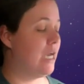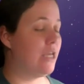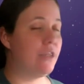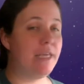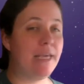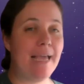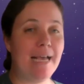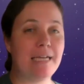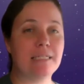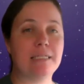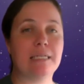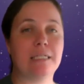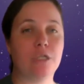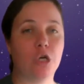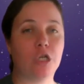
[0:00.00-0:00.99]
the x
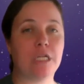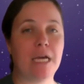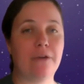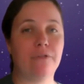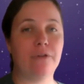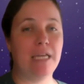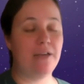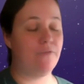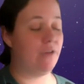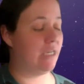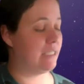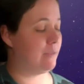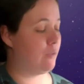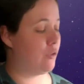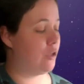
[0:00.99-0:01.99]
does not have an even
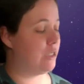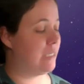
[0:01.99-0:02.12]
exponent.